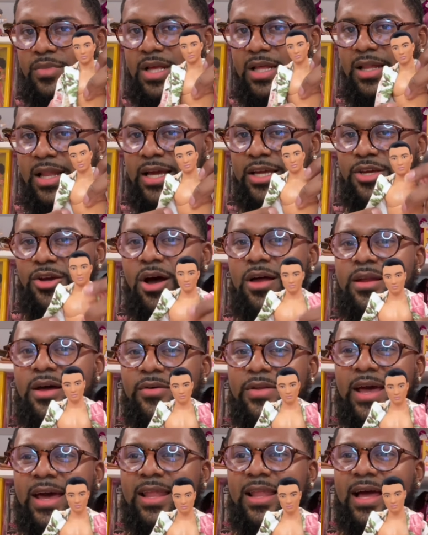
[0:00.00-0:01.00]
like y'all know
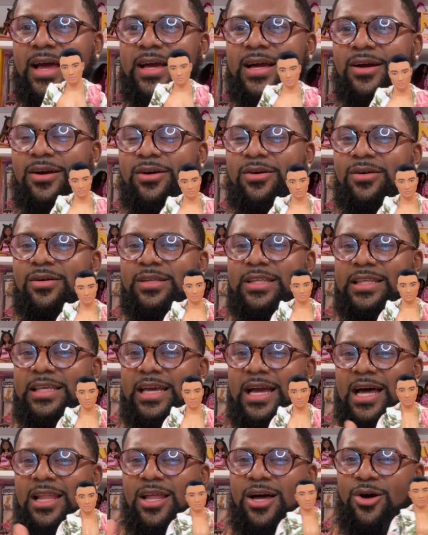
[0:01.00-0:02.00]
that like
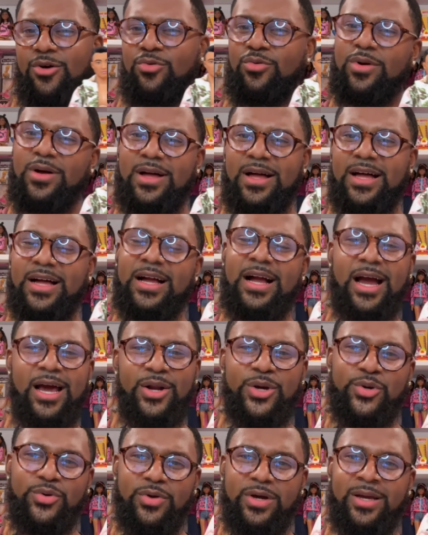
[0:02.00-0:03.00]
yellow kind
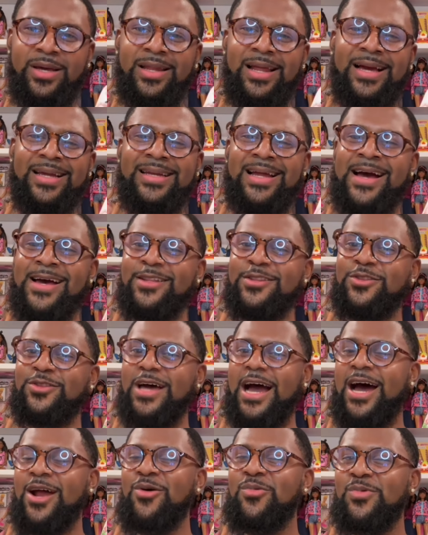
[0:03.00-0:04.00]
of green, like not,
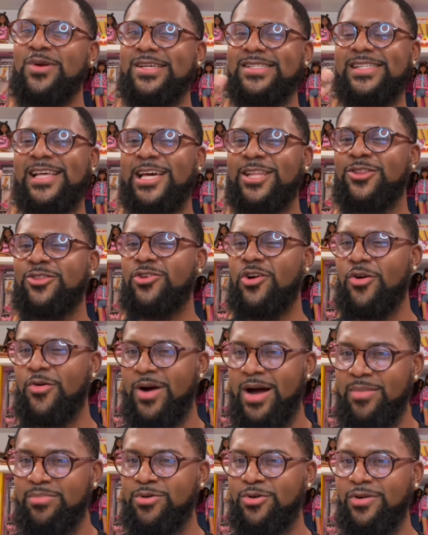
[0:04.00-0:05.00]
I don't want to say throw
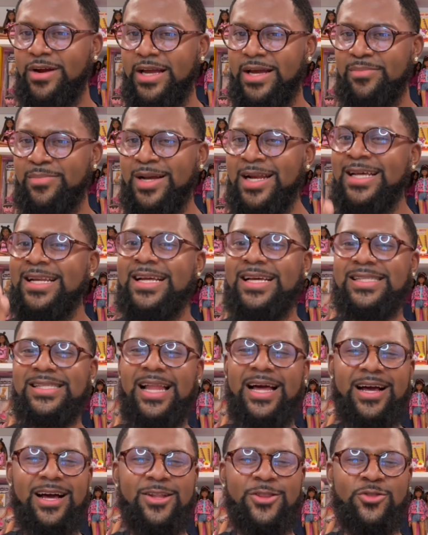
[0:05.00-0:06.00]
up green, but it is
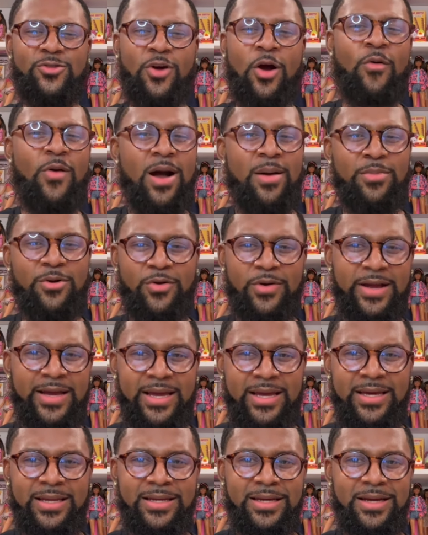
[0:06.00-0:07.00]
like a throw up
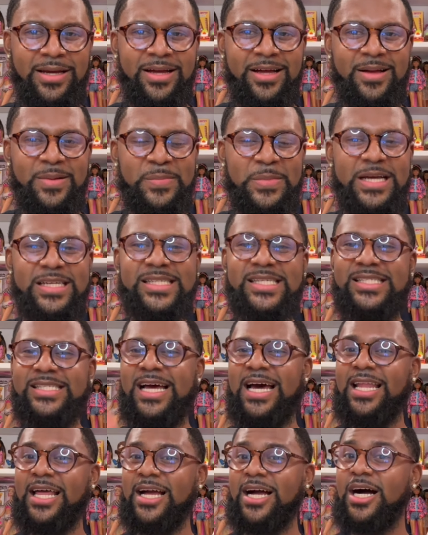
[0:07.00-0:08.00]
green because it's
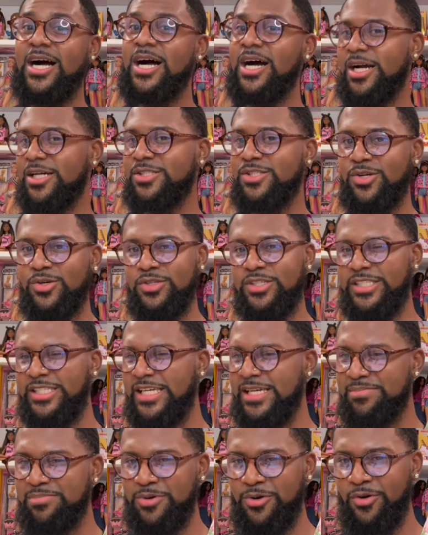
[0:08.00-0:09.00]
not like a hunter
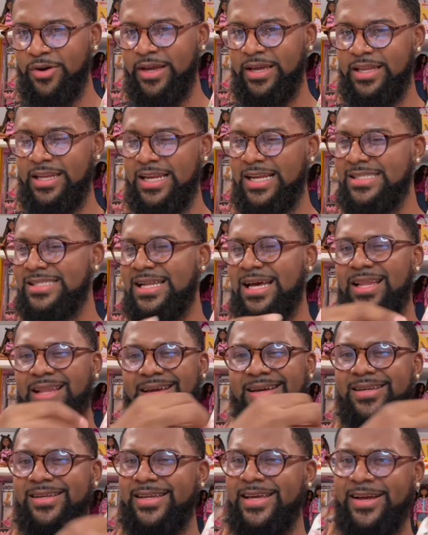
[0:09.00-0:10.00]
deep green and it's not
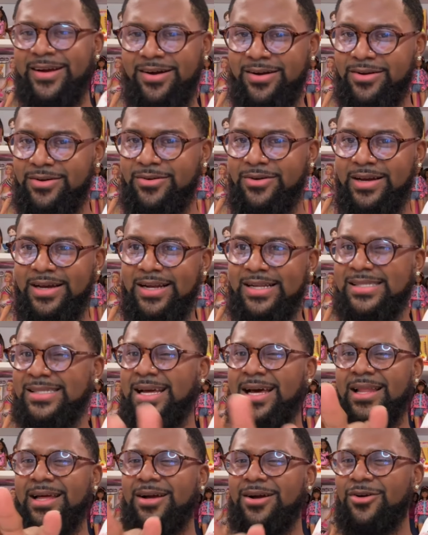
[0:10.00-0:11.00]
like a neon green. It's
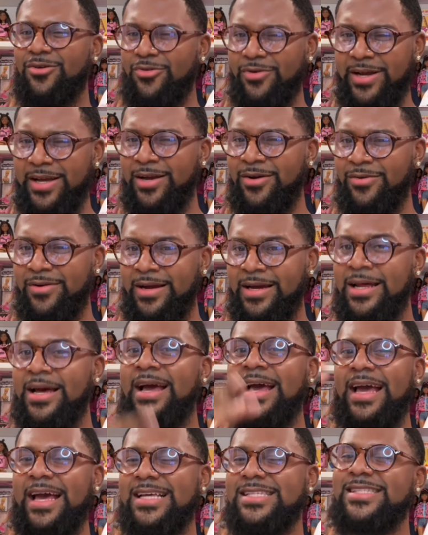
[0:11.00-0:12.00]
not like a green green.
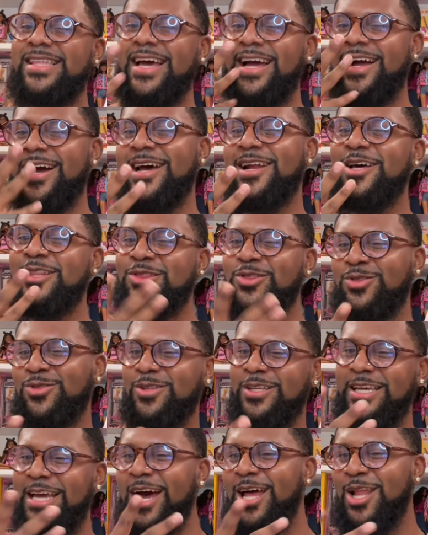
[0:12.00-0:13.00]
It's that kind of
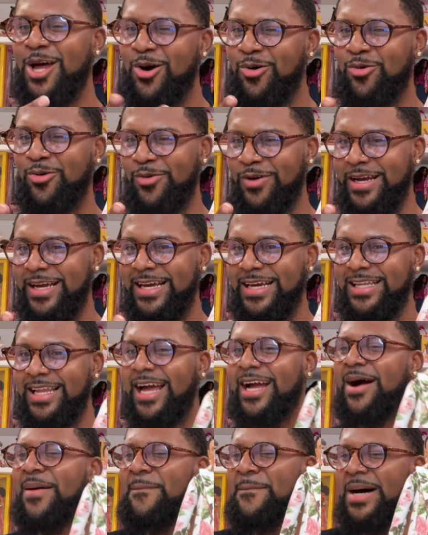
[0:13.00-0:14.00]
yellow green,
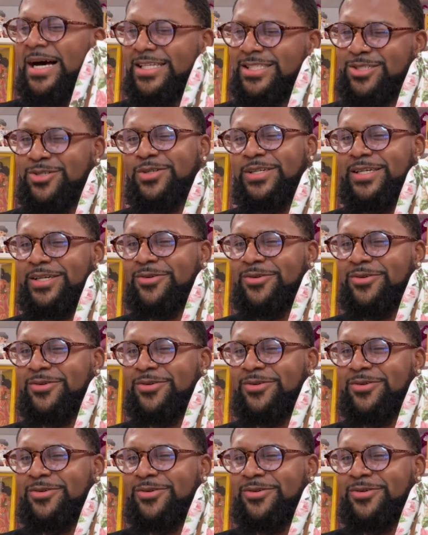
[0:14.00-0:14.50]
like a mustardy